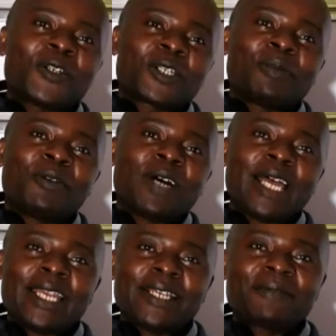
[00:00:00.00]

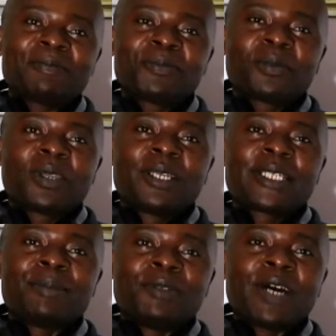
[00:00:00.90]
subdivide
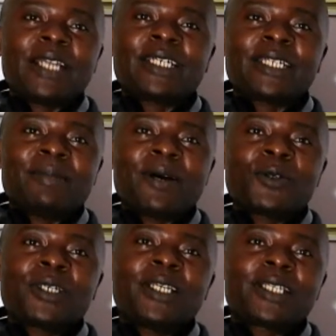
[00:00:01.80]
that
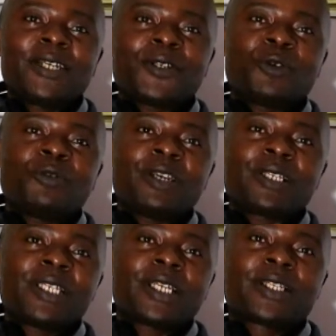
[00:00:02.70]
amount, say to even
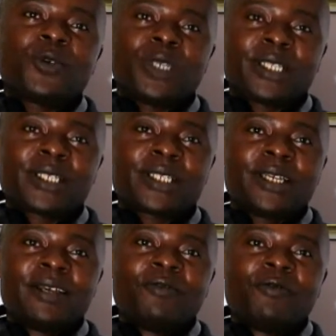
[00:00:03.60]
6 students,
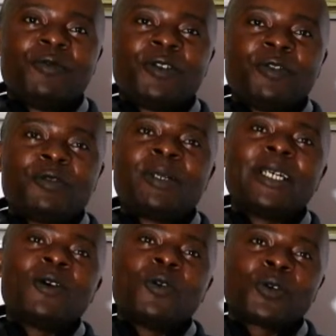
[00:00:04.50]
50, but
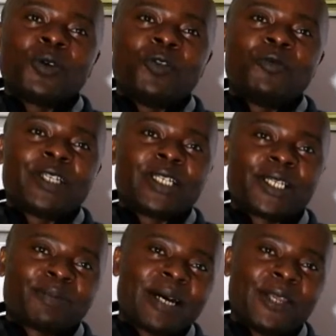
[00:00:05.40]
now what will 50
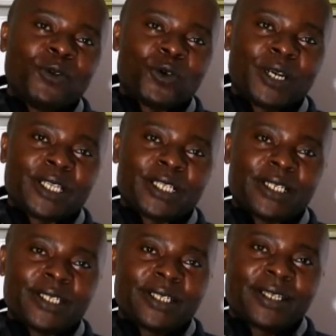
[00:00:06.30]
shillings buy you, honestly?
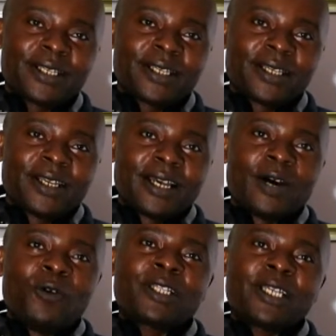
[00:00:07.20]
I
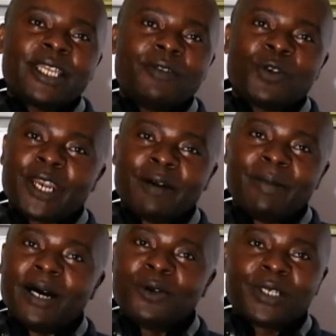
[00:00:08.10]
would rather give you an
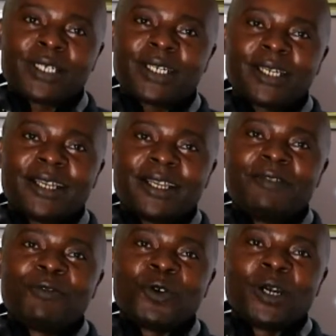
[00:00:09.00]
amount.
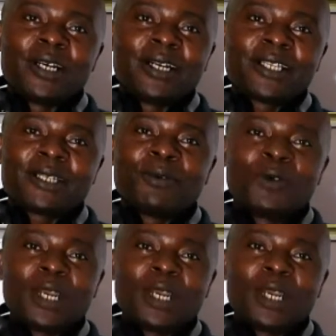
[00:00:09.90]
If you are somebody who